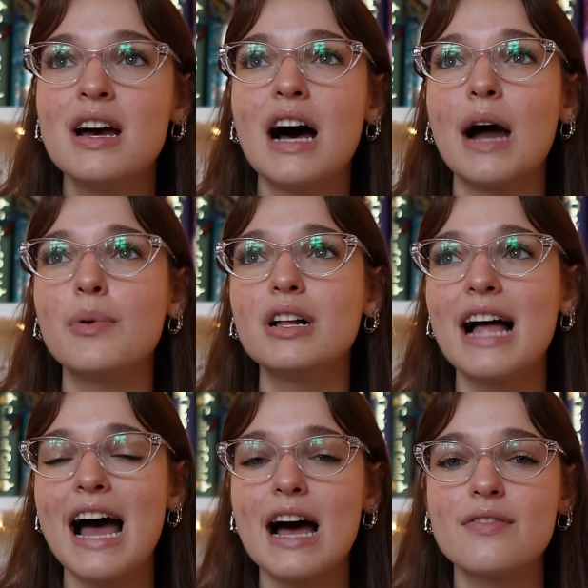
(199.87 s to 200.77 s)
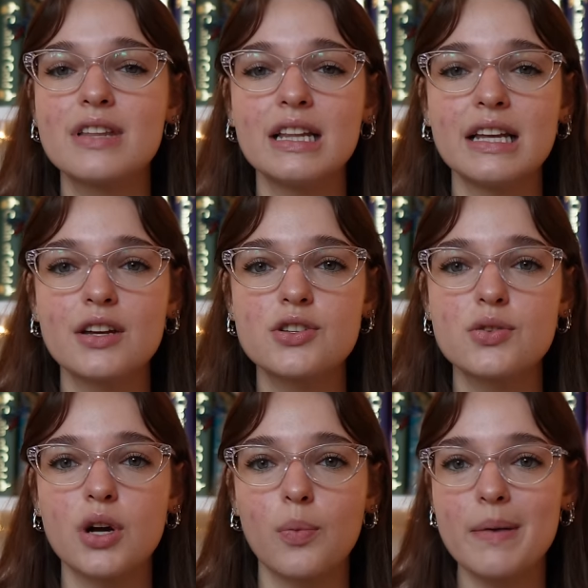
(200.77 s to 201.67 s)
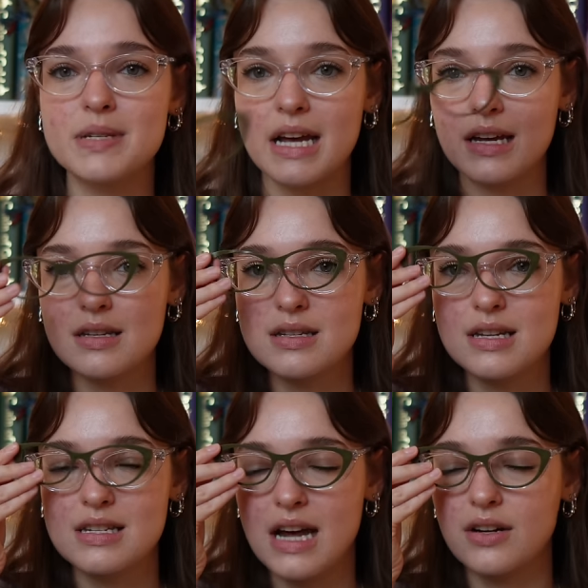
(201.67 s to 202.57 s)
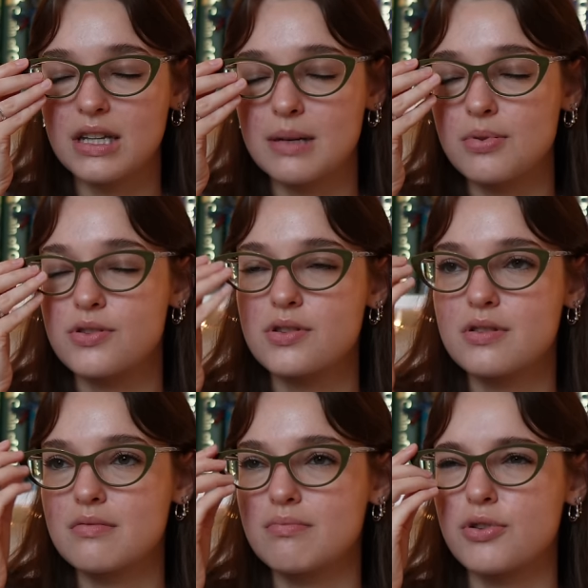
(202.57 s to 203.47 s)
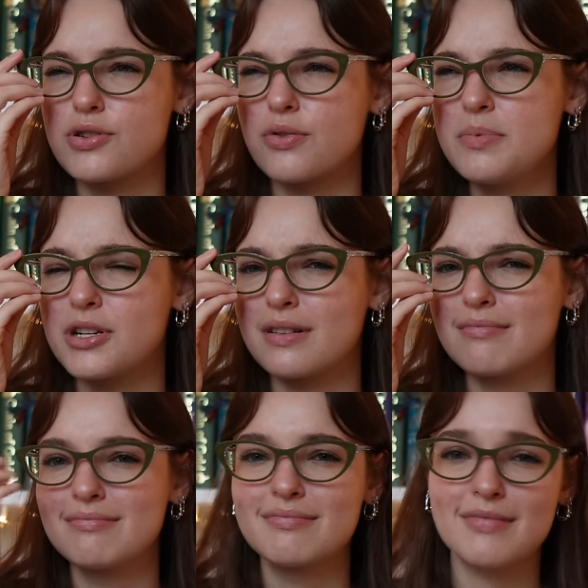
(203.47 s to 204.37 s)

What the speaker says: I will have the link to their website down in the prescription.